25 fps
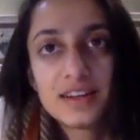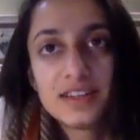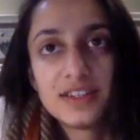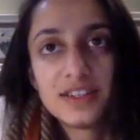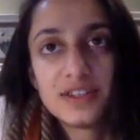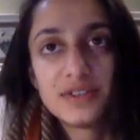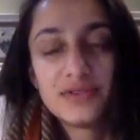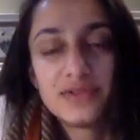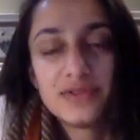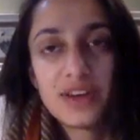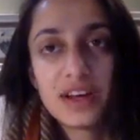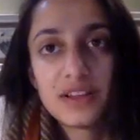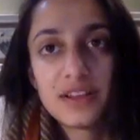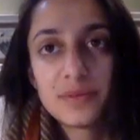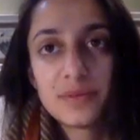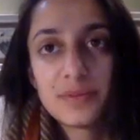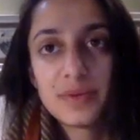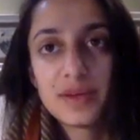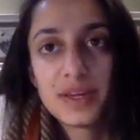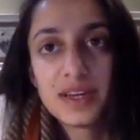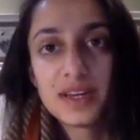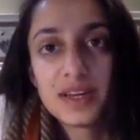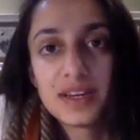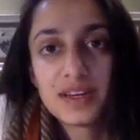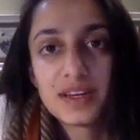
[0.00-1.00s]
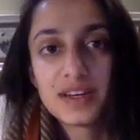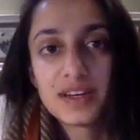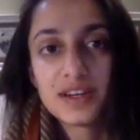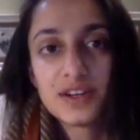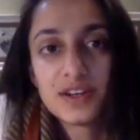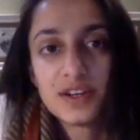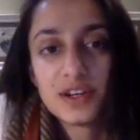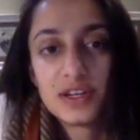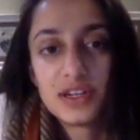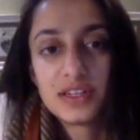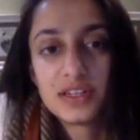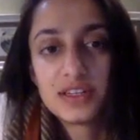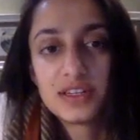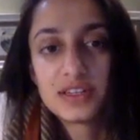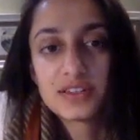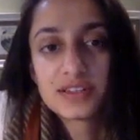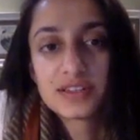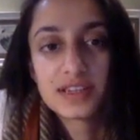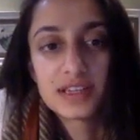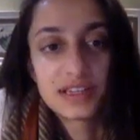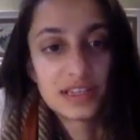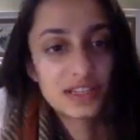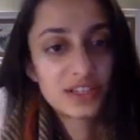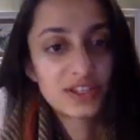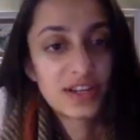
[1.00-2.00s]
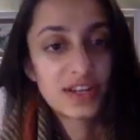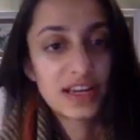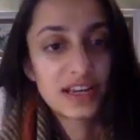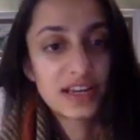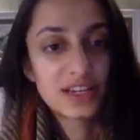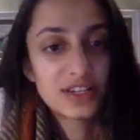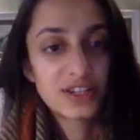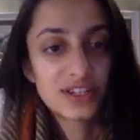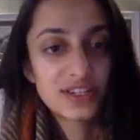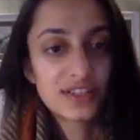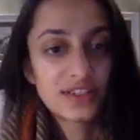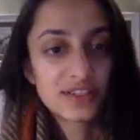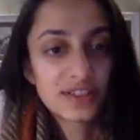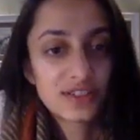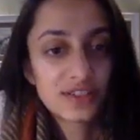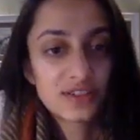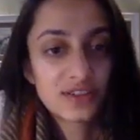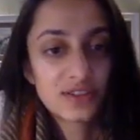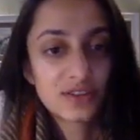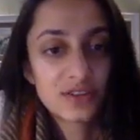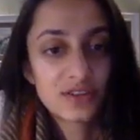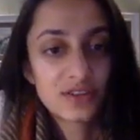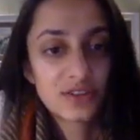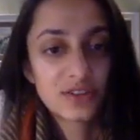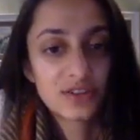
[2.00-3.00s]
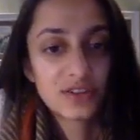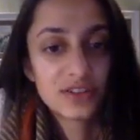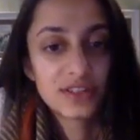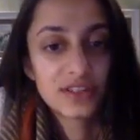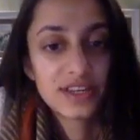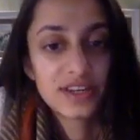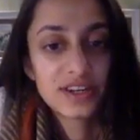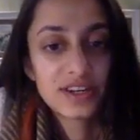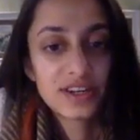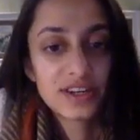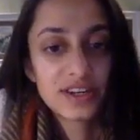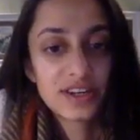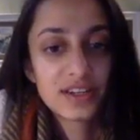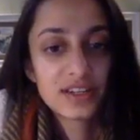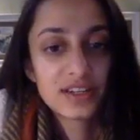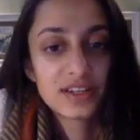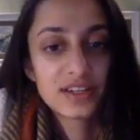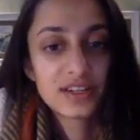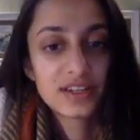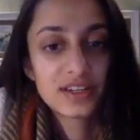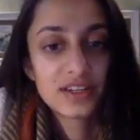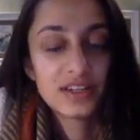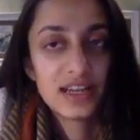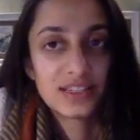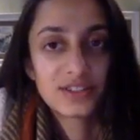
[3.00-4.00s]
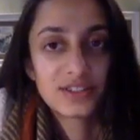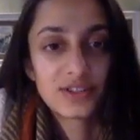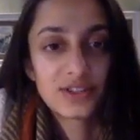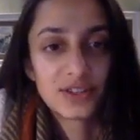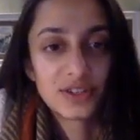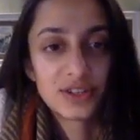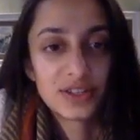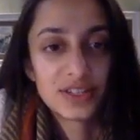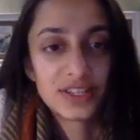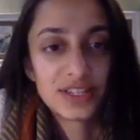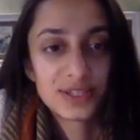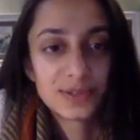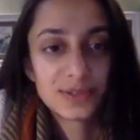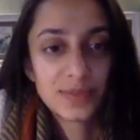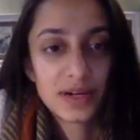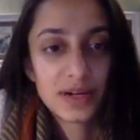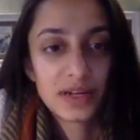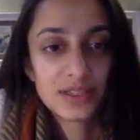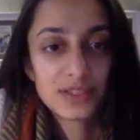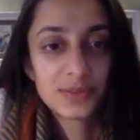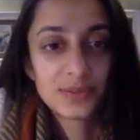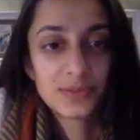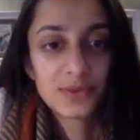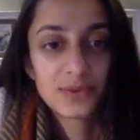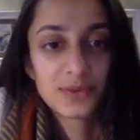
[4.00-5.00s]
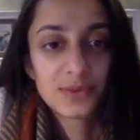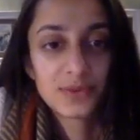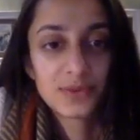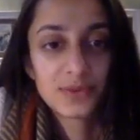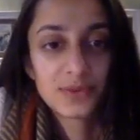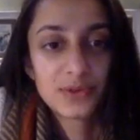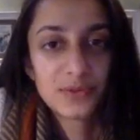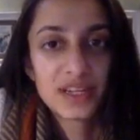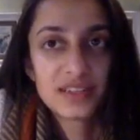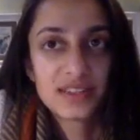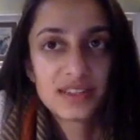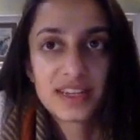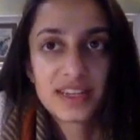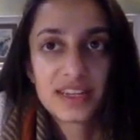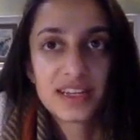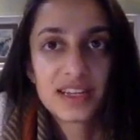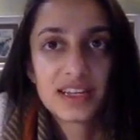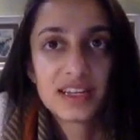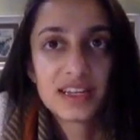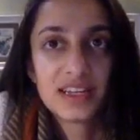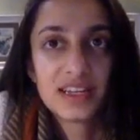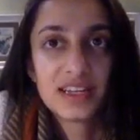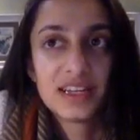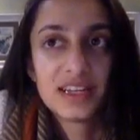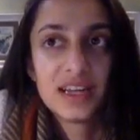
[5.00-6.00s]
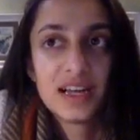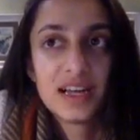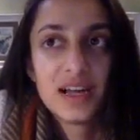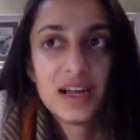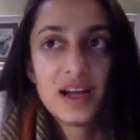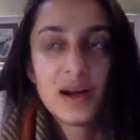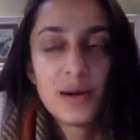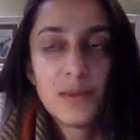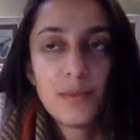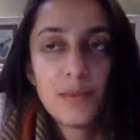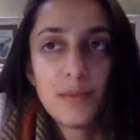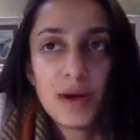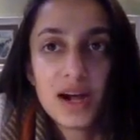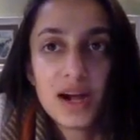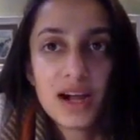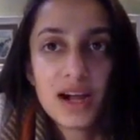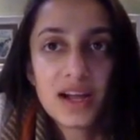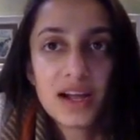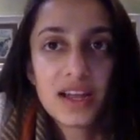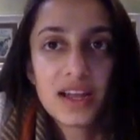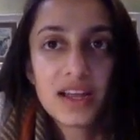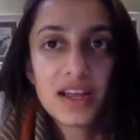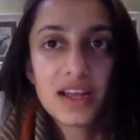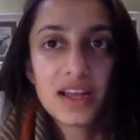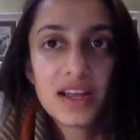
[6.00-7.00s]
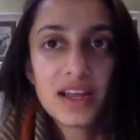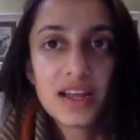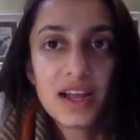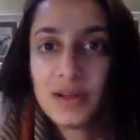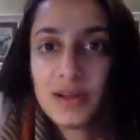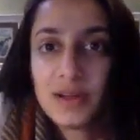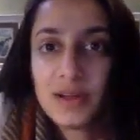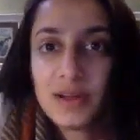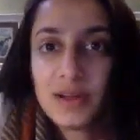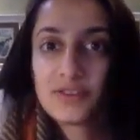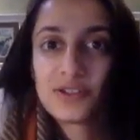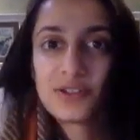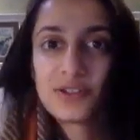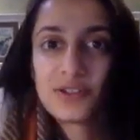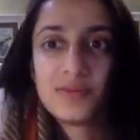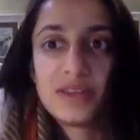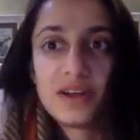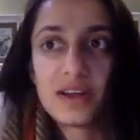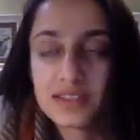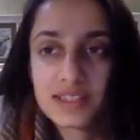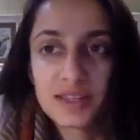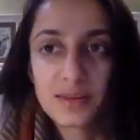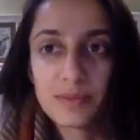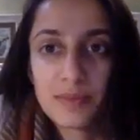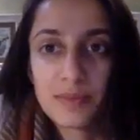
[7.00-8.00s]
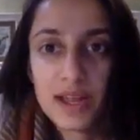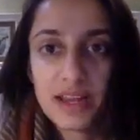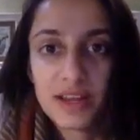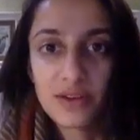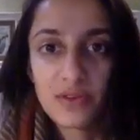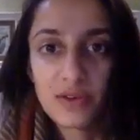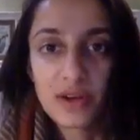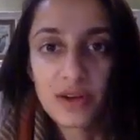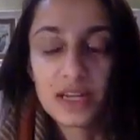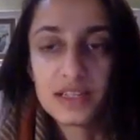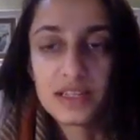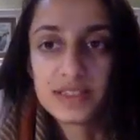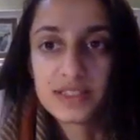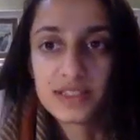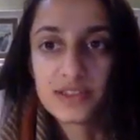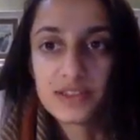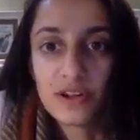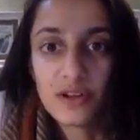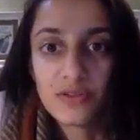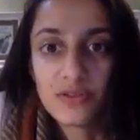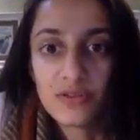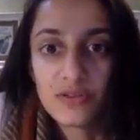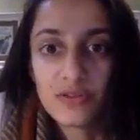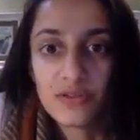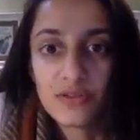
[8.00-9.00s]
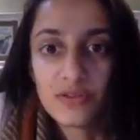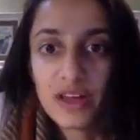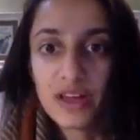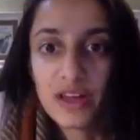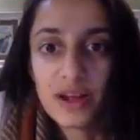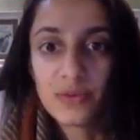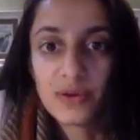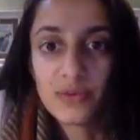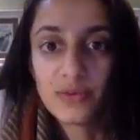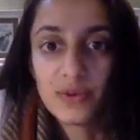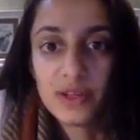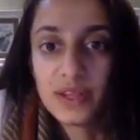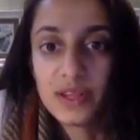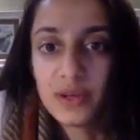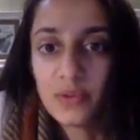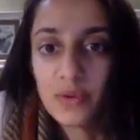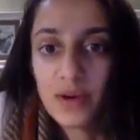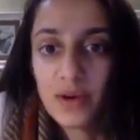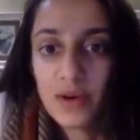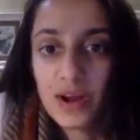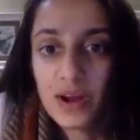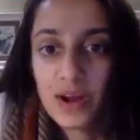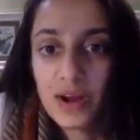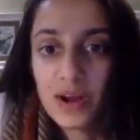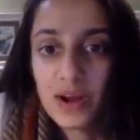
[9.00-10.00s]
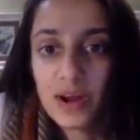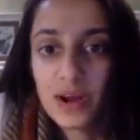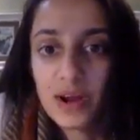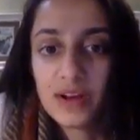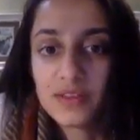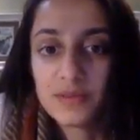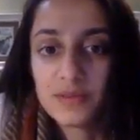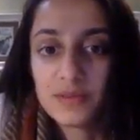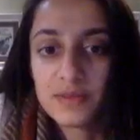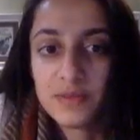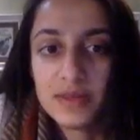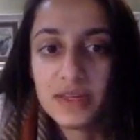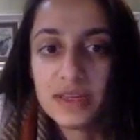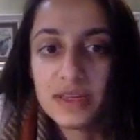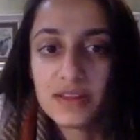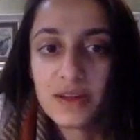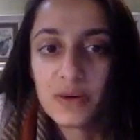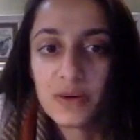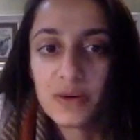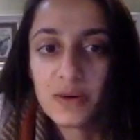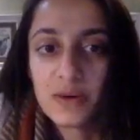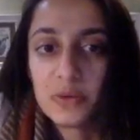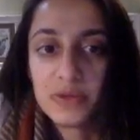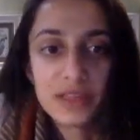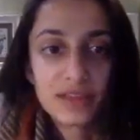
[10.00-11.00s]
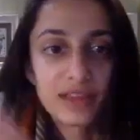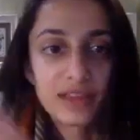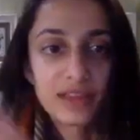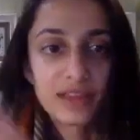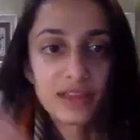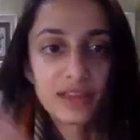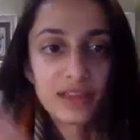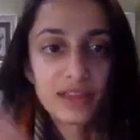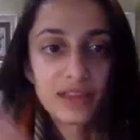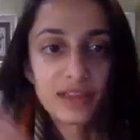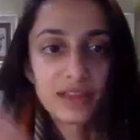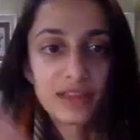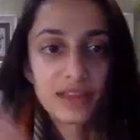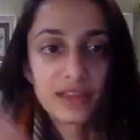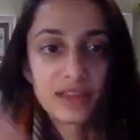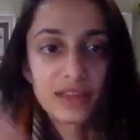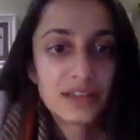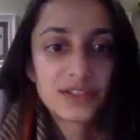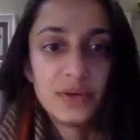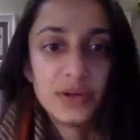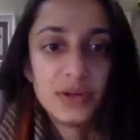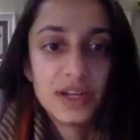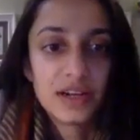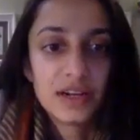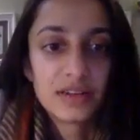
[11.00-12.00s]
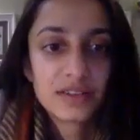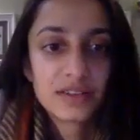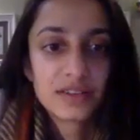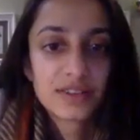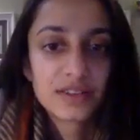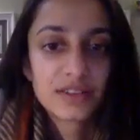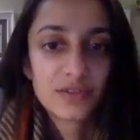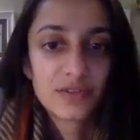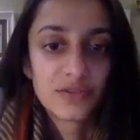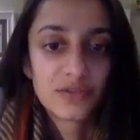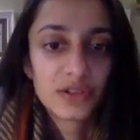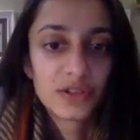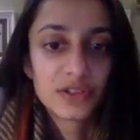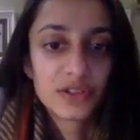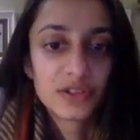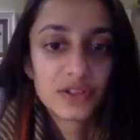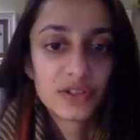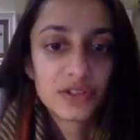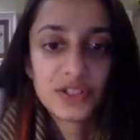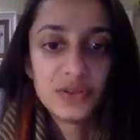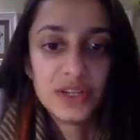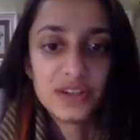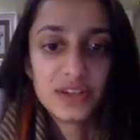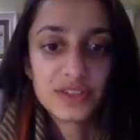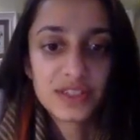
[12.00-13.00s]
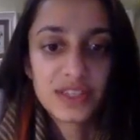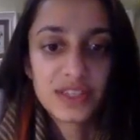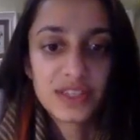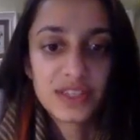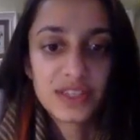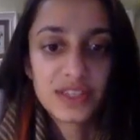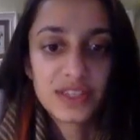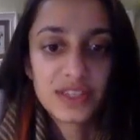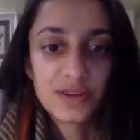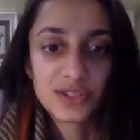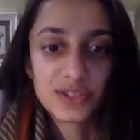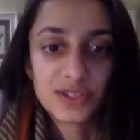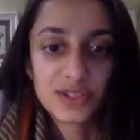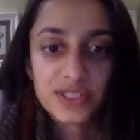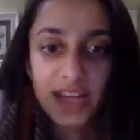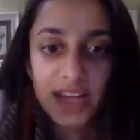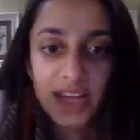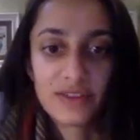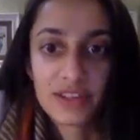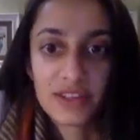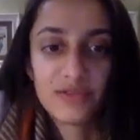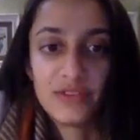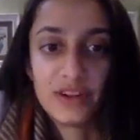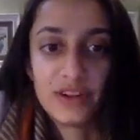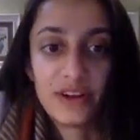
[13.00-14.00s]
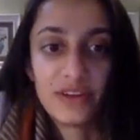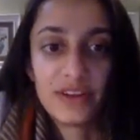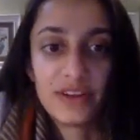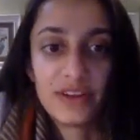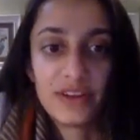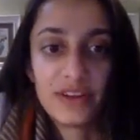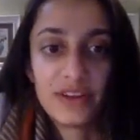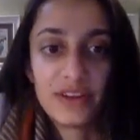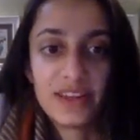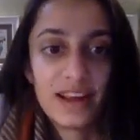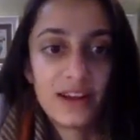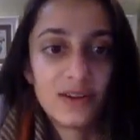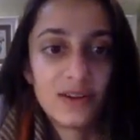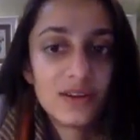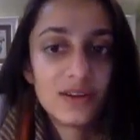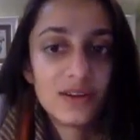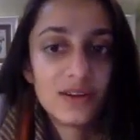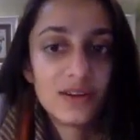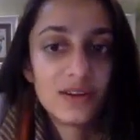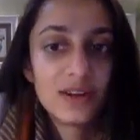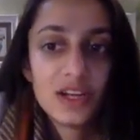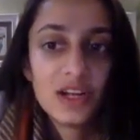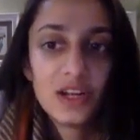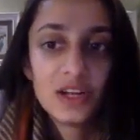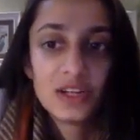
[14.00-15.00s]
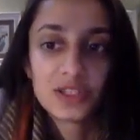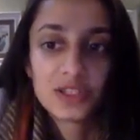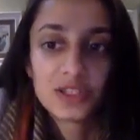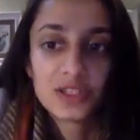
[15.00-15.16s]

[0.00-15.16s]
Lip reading: developing good study strategies as early as possible, because like I'll just be honest, like my grades and all of that were really where I wanted them to be only in like the last 2 years. The first 2 years, I was just kind of like figuring it out.